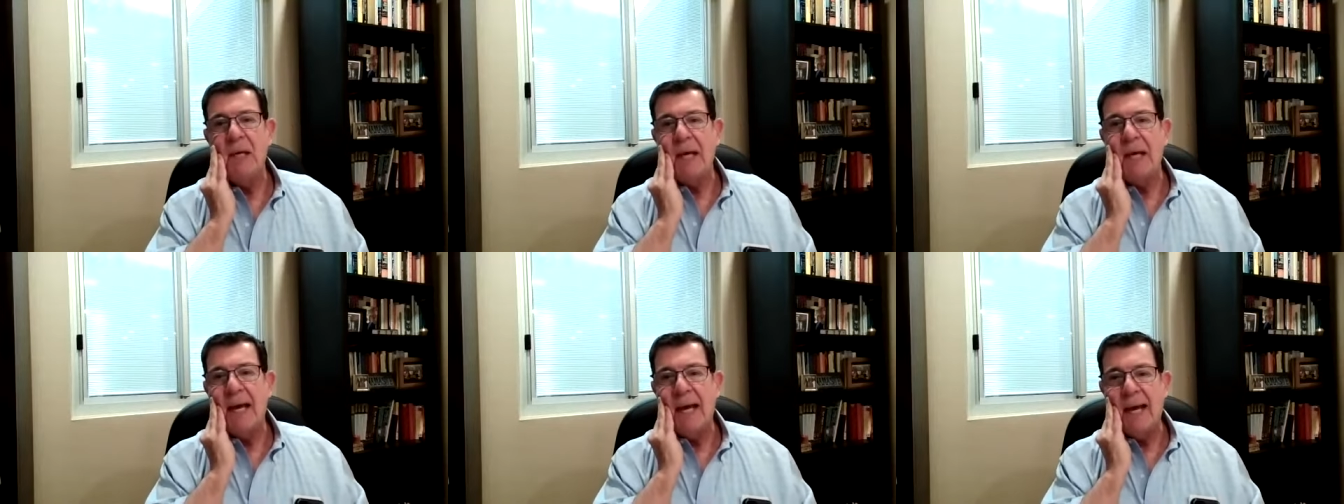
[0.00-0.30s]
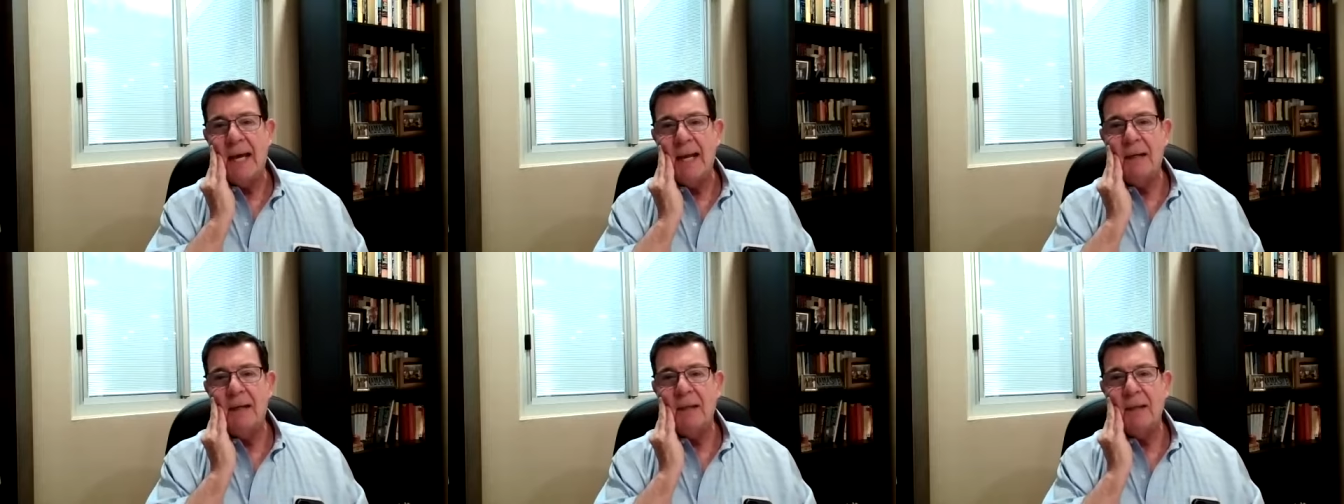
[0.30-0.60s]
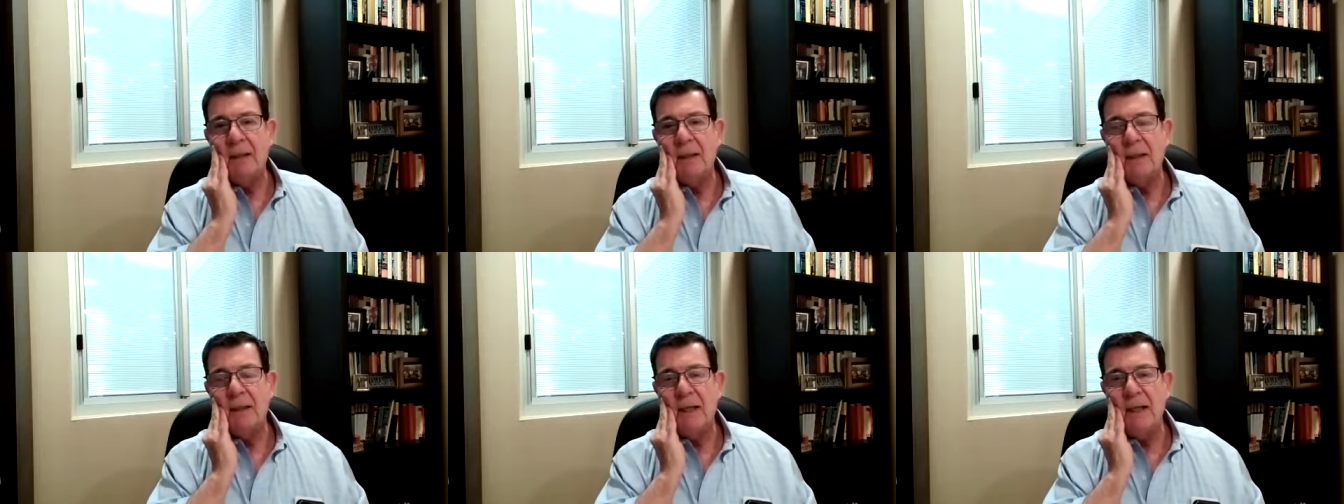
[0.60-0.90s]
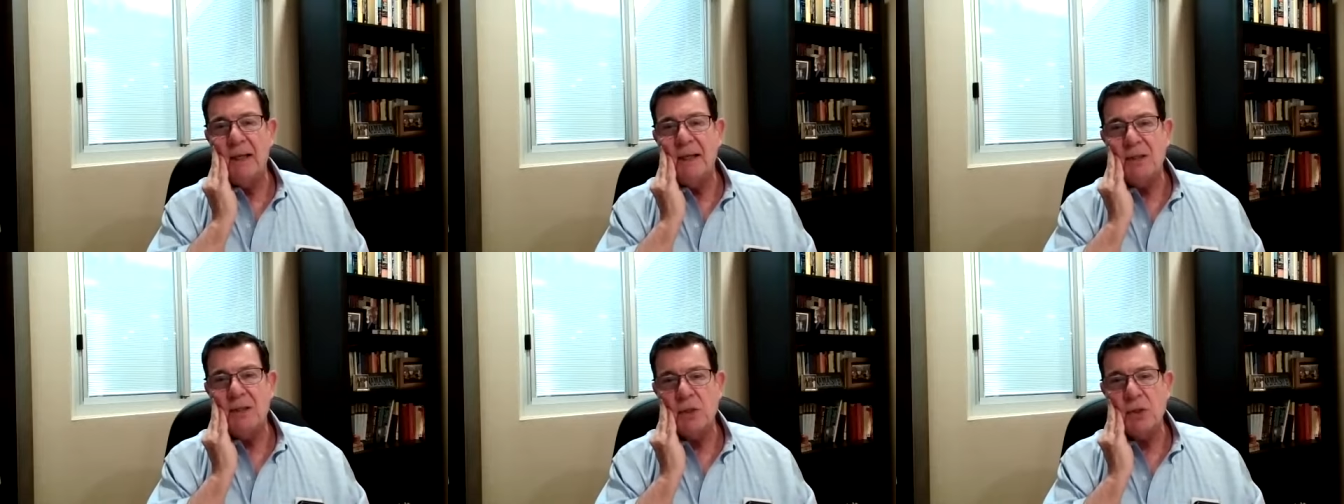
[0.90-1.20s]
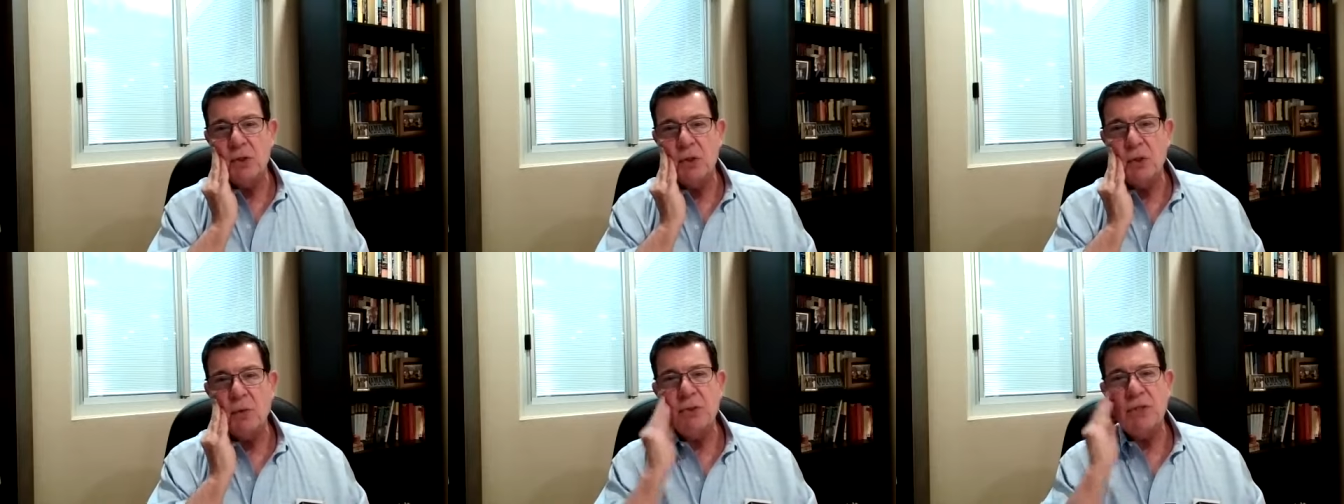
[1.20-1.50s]
and it is
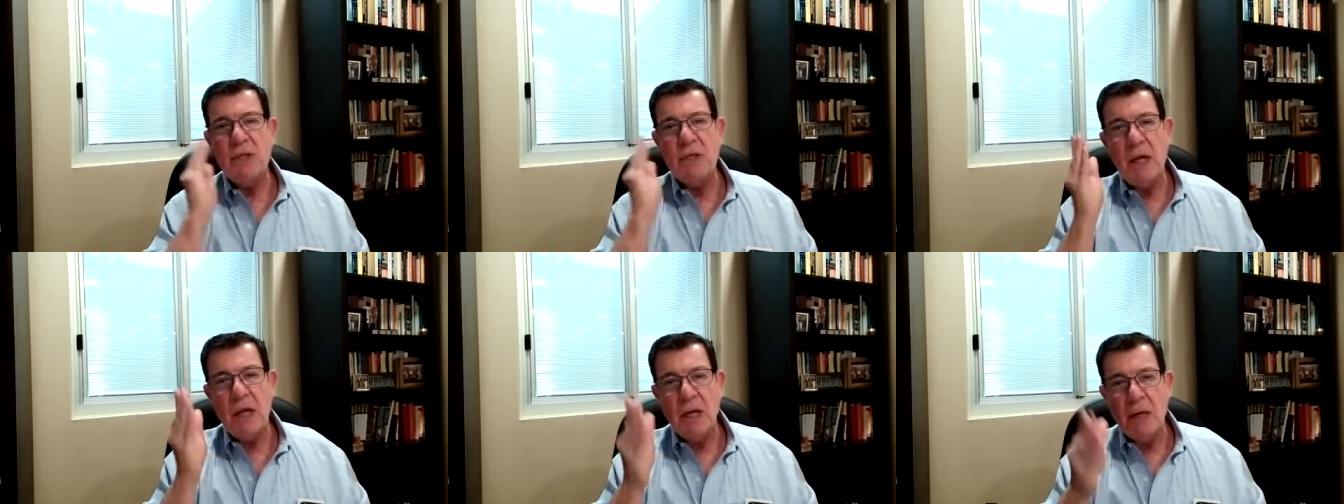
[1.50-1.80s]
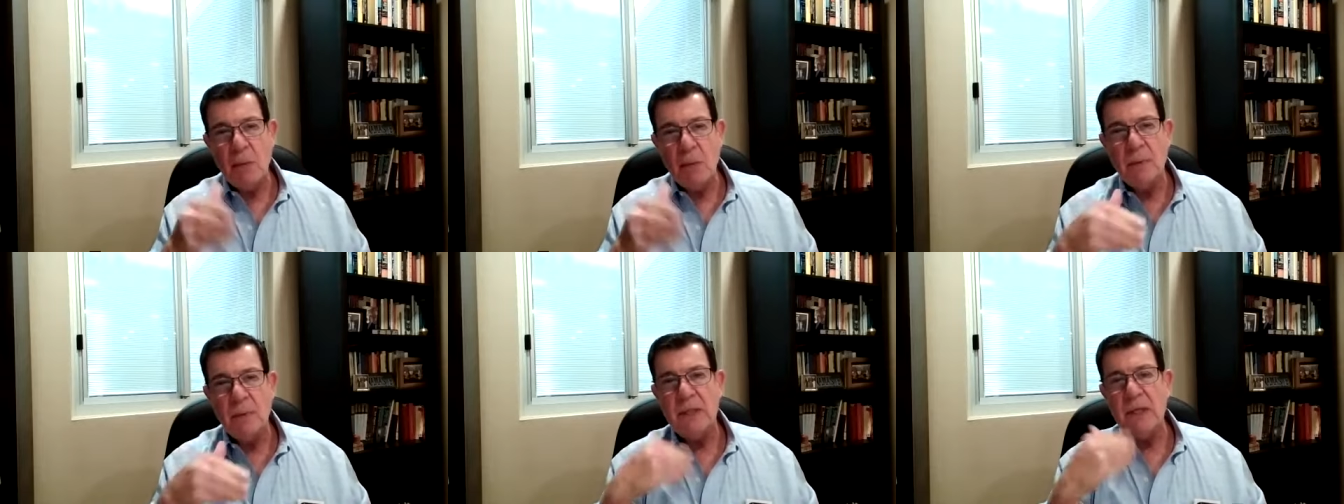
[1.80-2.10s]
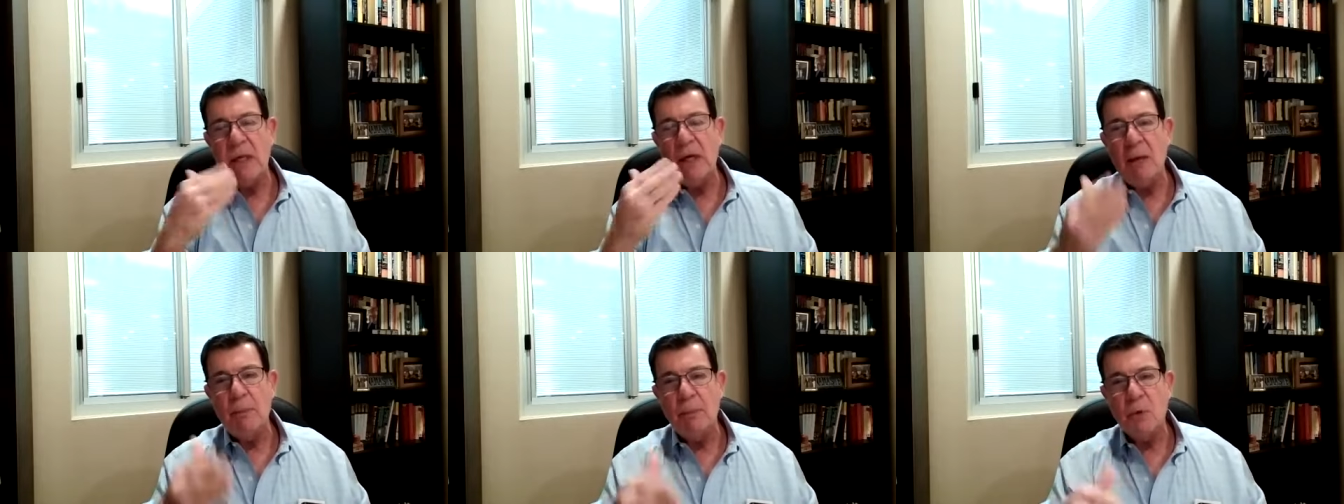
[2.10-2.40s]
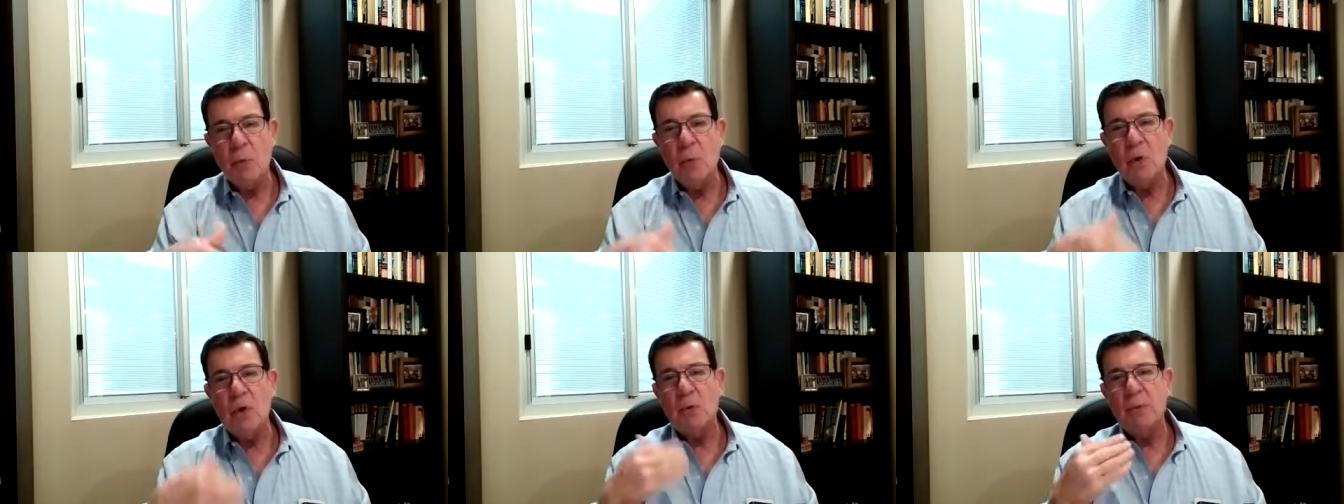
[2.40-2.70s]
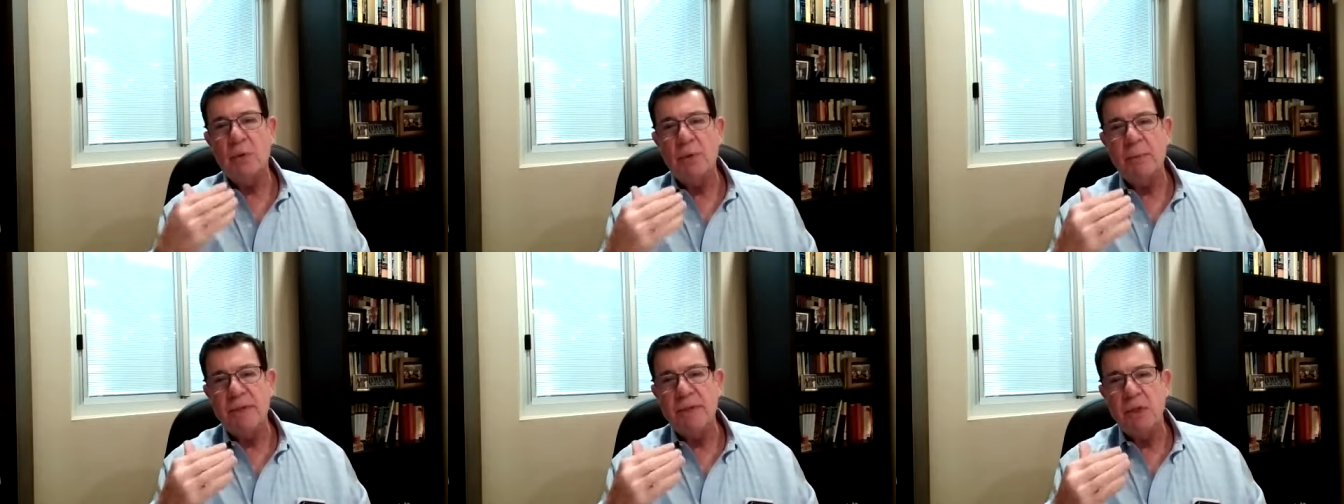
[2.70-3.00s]
associated with the Hebrew word
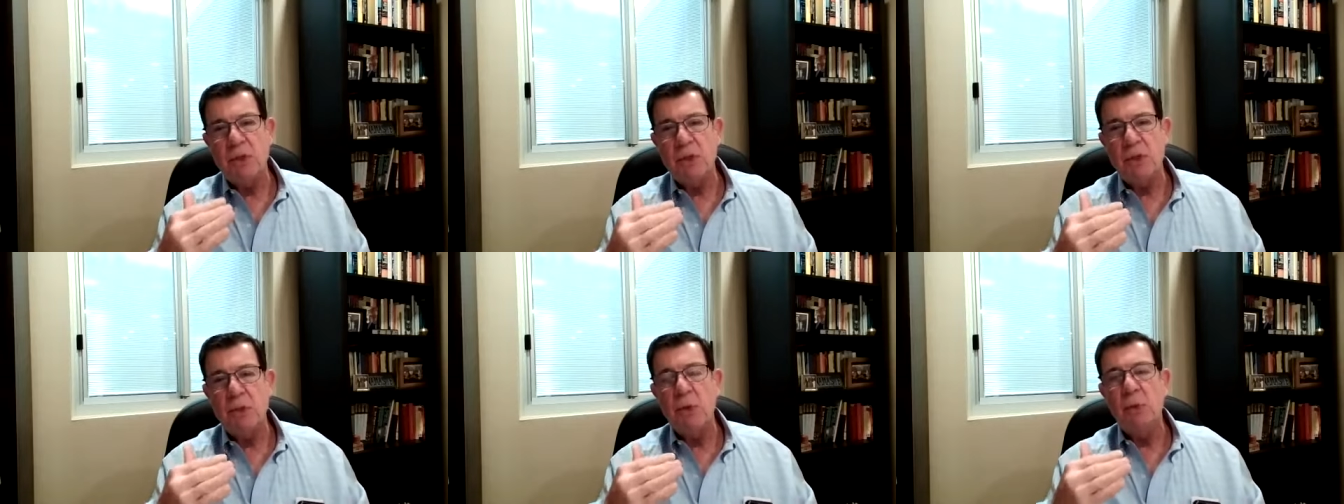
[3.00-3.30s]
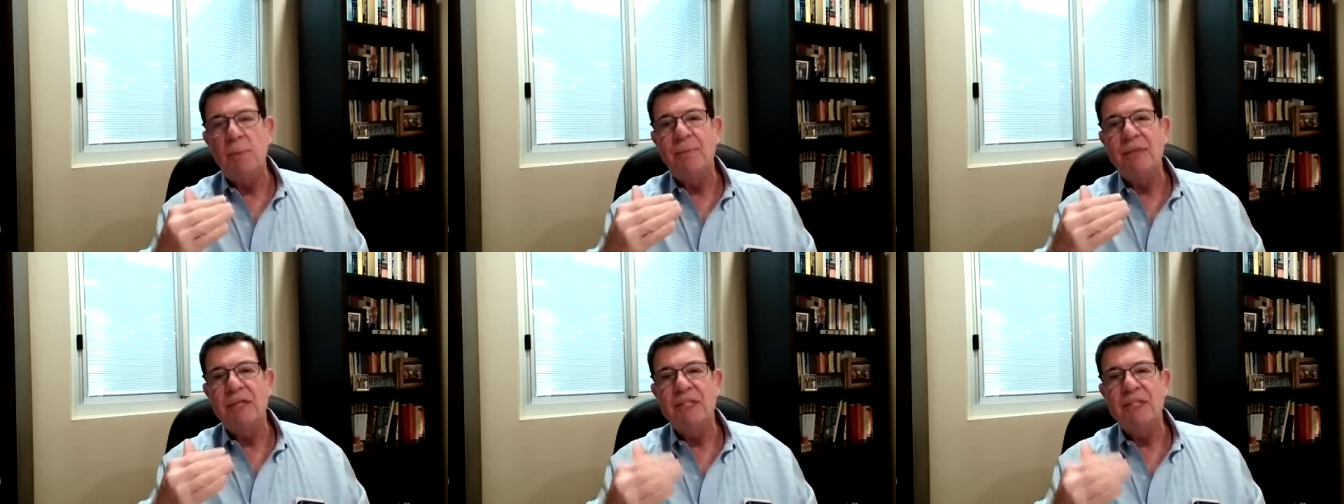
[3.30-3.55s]
which means to